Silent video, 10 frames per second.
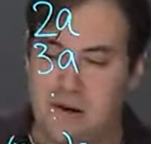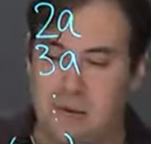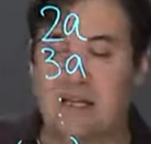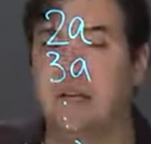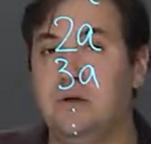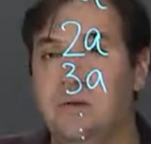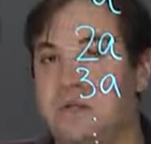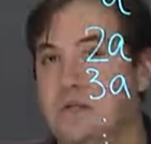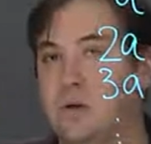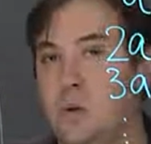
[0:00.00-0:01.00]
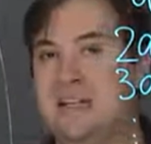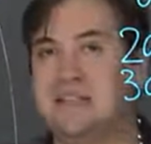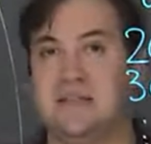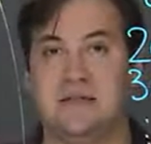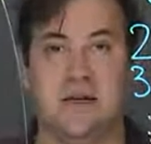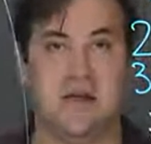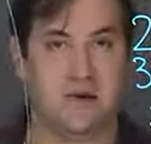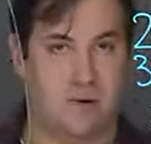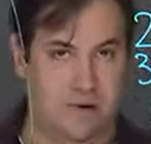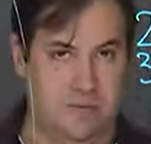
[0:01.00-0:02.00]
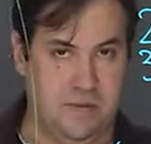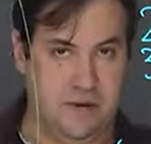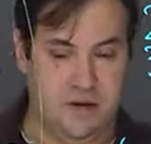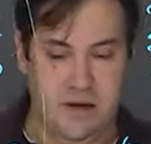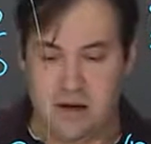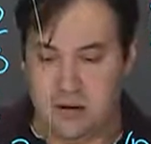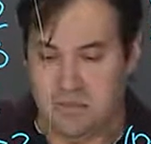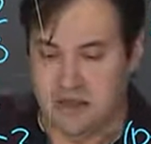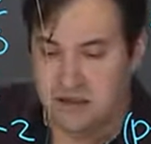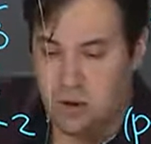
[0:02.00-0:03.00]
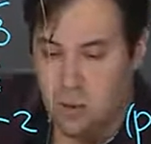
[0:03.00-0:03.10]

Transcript: We can use Wilson's theorem, because